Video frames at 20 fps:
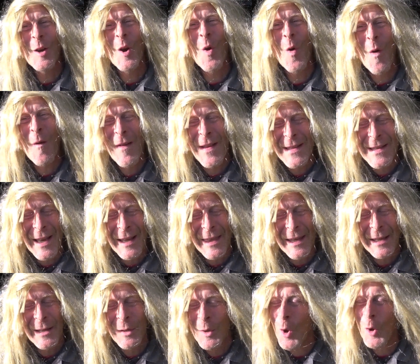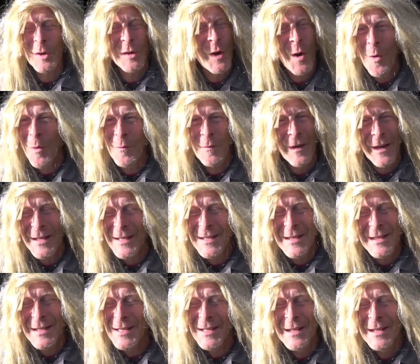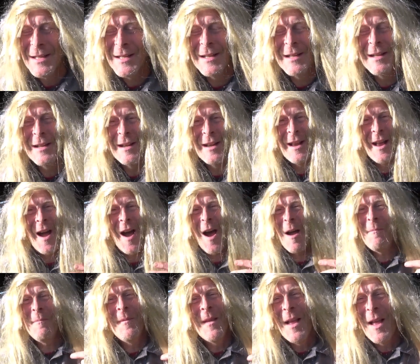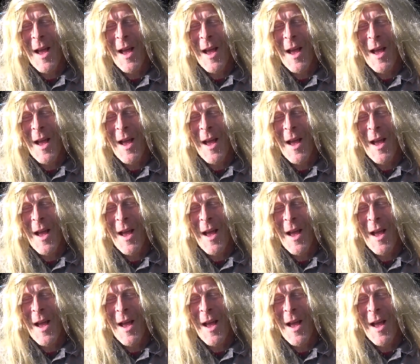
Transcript: COVID, I think, not COVID. I'm...